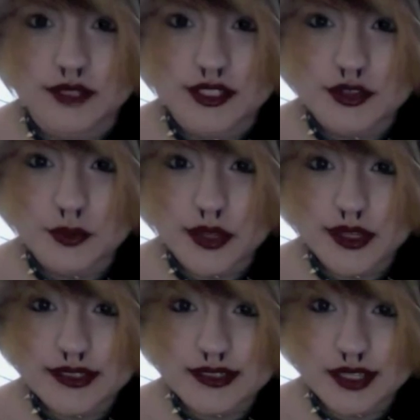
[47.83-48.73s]
So the way you
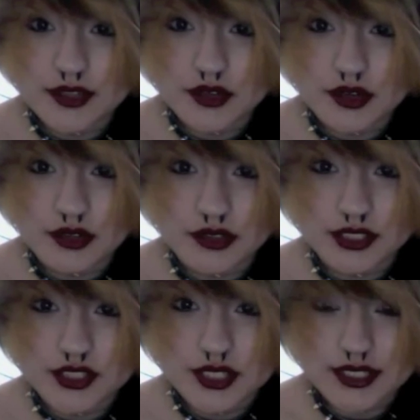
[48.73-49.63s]
can dent your
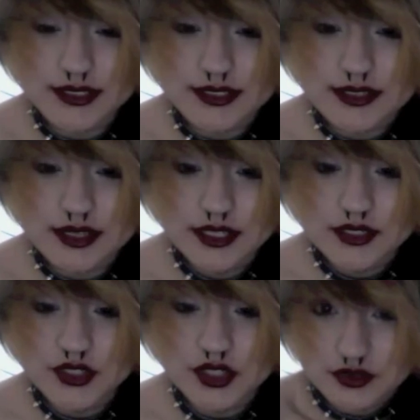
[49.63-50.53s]
cartilage is
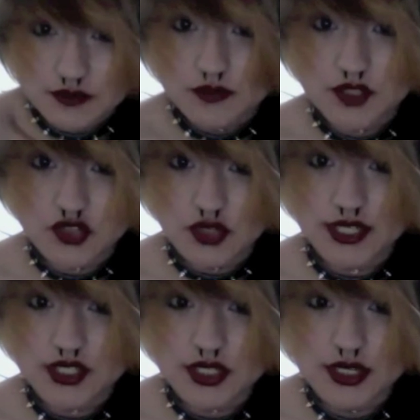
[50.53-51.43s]
to just
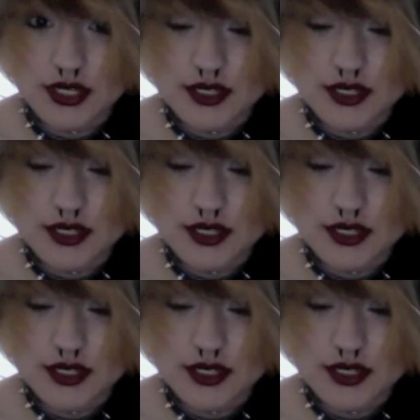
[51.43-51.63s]
stretch.